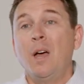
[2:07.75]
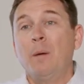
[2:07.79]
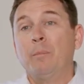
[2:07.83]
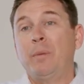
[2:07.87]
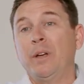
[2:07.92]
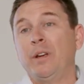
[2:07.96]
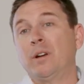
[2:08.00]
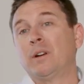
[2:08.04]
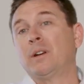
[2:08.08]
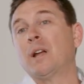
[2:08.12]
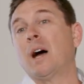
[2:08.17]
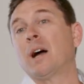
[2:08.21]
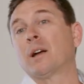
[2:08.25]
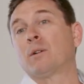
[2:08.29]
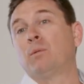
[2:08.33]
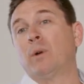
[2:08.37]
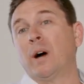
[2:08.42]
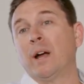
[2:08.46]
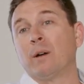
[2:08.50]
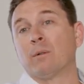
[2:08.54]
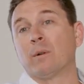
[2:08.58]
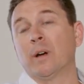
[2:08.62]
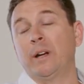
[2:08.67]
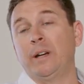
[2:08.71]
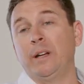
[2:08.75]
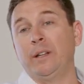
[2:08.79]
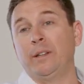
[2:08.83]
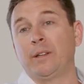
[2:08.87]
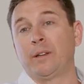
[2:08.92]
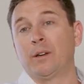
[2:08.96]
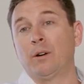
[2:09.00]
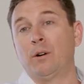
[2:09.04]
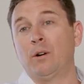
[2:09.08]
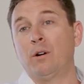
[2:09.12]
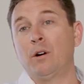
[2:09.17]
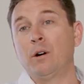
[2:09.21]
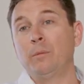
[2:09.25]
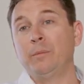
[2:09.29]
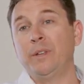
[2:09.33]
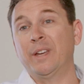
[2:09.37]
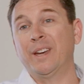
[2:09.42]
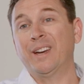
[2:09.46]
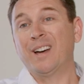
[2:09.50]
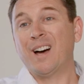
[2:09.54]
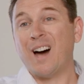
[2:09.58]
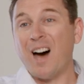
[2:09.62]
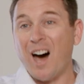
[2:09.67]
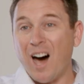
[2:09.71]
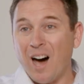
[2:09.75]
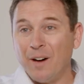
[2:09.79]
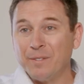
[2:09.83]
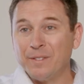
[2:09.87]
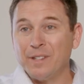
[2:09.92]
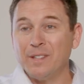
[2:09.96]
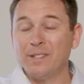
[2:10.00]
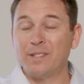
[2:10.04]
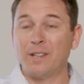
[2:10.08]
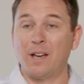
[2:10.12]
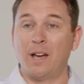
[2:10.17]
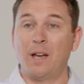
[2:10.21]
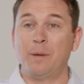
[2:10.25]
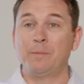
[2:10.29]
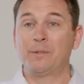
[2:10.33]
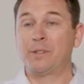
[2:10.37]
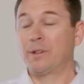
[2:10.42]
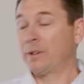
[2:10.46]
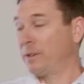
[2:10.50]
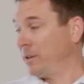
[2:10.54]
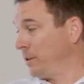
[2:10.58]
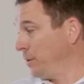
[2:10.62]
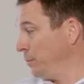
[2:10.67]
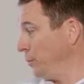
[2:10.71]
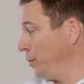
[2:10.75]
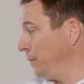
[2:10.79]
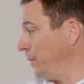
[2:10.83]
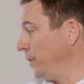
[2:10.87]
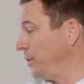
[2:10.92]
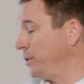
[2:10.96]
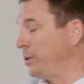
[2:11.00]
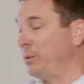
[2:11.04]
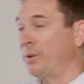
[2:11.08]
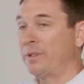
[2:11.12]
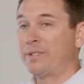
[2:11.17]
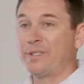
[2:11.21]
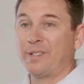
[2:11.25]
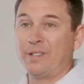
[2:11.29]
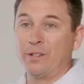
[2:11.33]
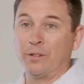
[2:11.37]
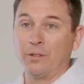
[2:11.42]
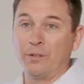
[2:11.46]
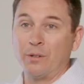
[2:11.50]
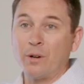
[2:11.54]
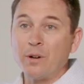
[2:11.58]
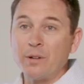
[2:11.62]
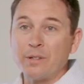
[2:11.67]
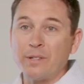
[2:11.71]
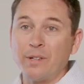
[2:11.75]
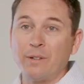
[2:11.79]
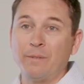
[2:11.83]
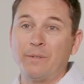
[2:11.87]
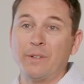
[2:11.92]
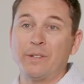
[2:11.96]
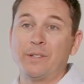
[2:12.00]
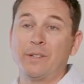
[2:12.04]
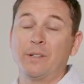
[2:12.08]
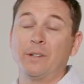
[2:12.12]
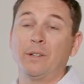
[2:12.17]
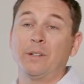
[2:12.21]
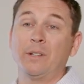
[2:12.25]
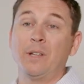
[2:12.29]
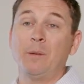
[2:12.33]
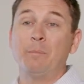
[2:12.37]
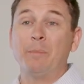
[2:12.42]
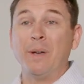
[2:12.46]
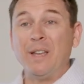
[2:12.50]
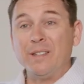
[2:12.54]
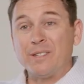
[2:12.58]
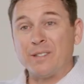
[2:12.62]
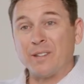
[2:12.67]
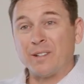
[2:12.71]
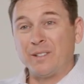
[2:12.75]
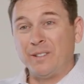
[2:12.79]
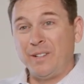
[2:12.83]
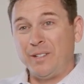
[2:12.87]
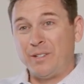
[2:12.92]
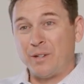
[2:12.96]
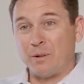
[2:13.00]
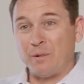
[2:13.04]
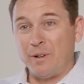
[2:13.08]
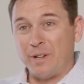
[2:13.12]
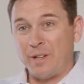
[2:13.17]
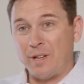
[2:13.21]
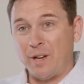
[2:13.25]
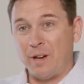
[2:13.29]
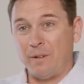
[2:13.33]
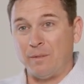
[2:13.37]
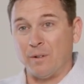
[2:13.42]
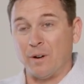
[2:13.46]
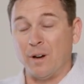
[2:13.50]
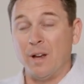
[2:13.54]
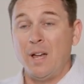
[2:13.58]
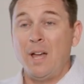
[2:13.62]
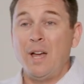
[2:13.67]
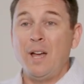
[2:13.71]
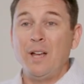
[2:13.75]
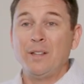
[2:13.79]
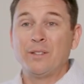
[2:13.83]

but you're not quite ready to go home yet, oftentimes they're going to move you to a skilled nursing facility basically to recover.